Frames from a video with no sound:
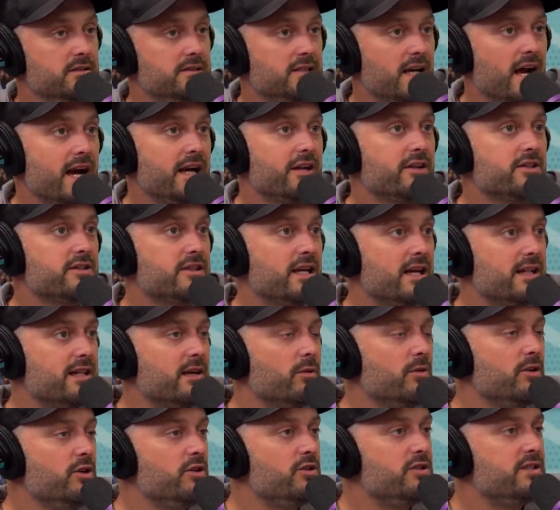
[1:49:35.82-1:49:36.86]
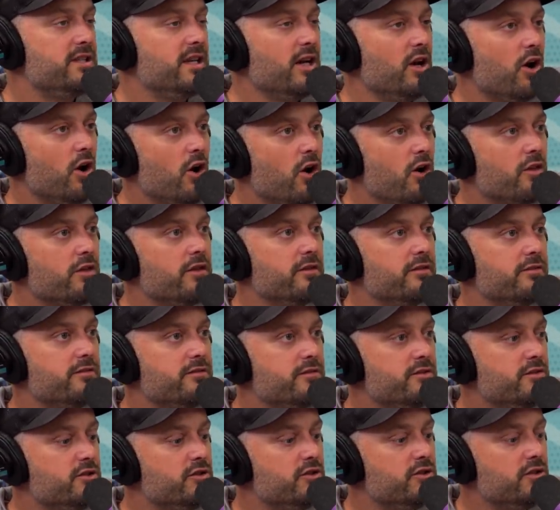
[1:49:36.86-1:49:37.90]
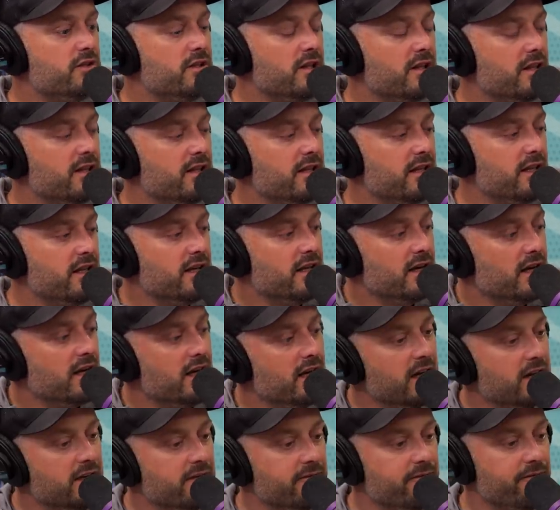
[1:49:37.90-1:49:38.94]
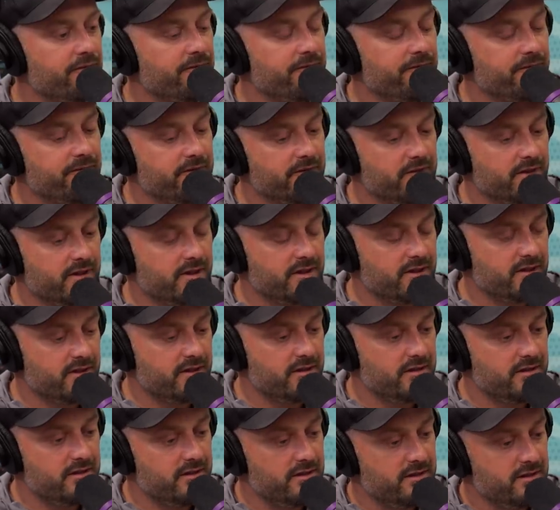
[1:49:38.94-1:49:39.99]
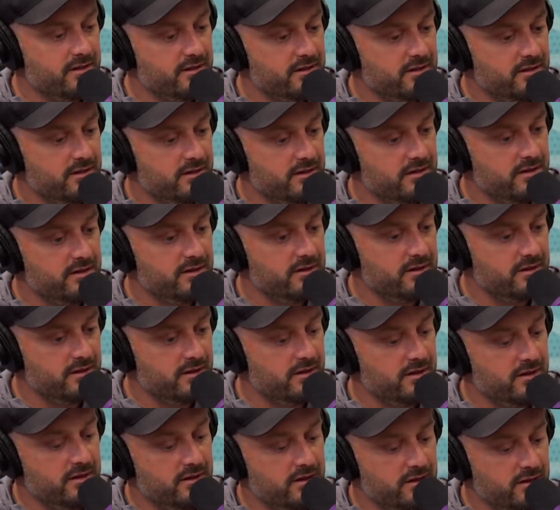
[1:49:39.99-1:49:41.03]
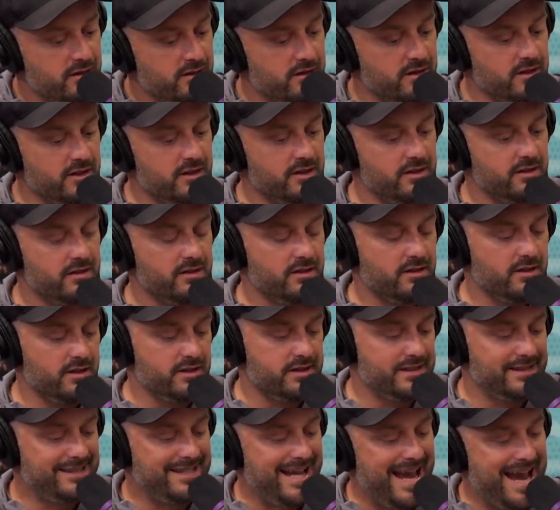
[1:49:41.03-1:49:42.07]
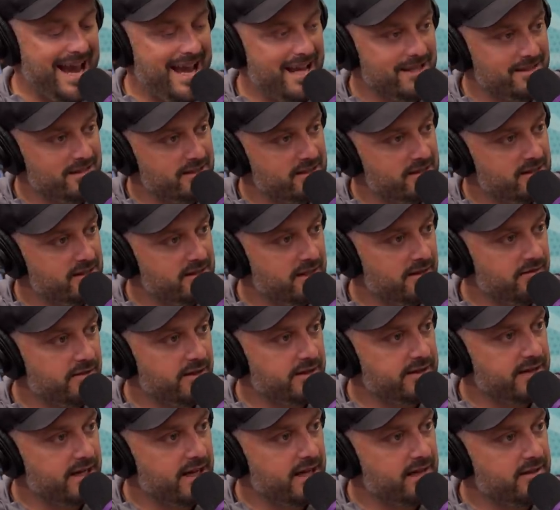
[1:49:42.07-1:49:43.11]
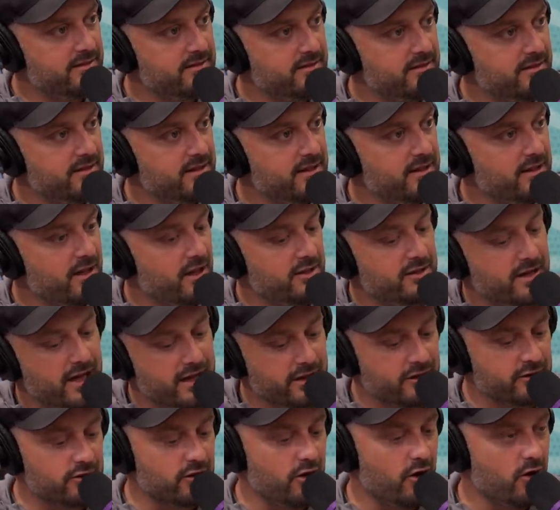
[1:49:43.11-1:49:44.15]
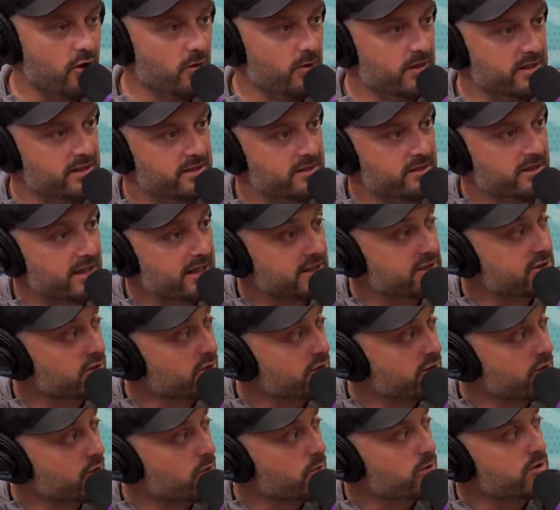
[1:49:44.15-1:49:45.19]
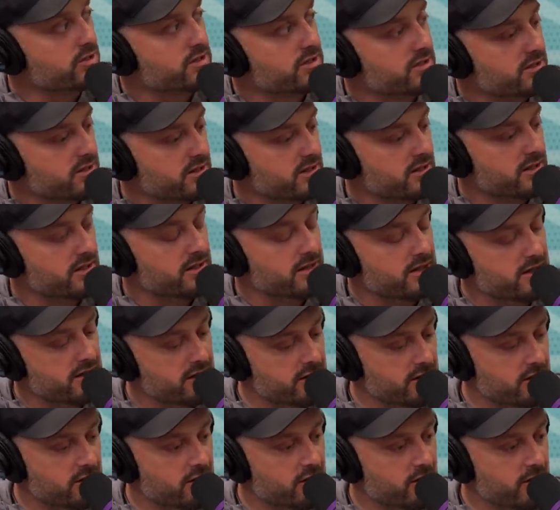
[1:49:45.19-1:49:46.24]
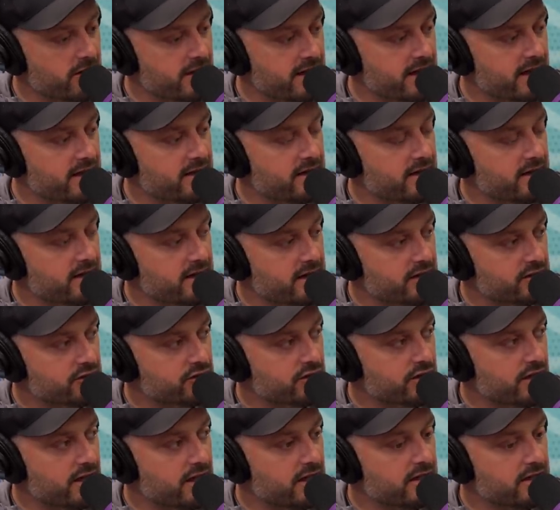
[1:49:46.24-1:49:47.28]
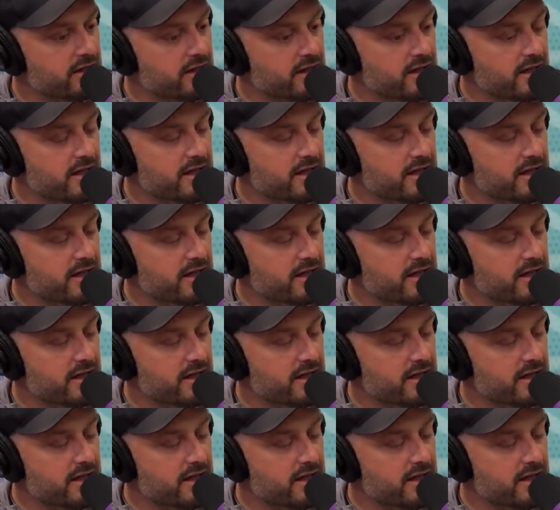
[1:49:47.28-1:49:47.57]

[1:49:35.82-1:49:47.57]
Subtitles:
Tiger's got that. When you see all the stats and stuff like that, Tiger's always like. So there was, you know, they had yesterday.